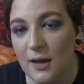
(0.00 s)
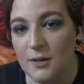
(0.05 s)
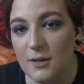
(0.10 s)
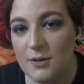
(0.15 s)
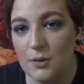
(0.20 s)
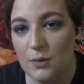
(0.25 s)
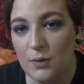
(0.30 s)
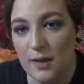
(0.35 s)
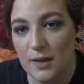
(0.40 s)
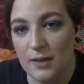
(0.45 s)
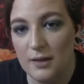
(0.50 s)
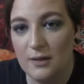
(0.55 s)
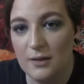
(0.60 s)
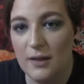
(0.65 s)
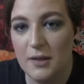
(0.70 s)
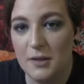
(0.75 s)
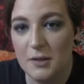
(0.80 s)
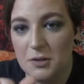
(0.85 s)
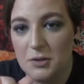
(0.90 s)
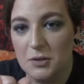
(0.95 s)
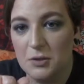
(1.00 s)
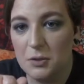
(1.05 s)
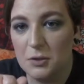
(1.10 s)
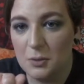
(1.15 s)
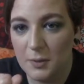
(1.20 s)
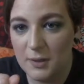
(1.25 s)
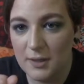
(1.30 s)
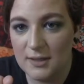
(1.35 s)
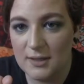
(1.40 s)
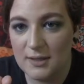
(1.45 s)
so they could like
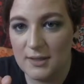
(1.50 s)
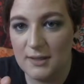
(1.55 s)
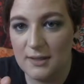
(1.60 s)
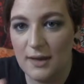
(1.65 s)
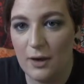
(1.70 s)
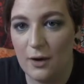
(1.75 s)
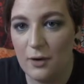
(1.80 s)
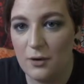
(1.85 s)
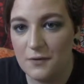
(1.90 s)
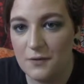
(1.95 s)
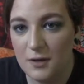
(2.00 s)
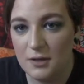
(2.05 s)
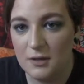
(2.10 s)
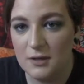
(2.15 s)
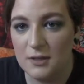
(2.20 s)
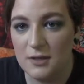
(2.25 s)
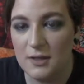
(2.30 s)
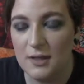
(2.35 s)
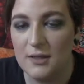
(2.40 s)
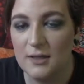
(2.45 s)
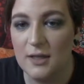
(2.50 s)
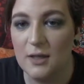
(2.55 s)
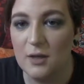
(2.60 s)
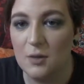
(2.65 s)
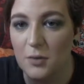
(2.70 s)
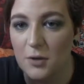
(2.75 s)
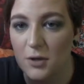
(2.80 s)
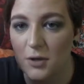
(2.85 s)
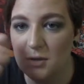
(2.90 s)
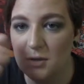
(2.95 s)
squeeze it out of there and just like take a
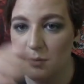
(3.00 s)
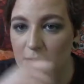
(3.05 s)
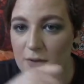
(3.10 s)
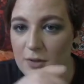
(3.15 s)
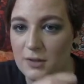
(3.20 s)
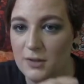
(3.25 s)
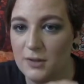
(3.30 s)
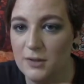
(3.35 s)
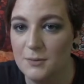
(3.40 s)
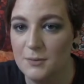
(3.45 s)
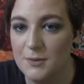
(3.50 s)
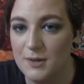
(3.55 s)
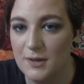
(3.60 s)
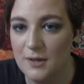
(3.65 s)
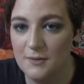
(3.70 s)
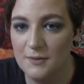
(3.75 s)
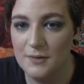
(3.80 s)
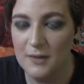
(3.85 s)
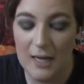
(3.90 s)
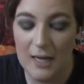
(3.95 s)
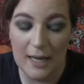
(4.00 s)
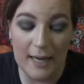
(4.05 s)
brush and put it on themselves.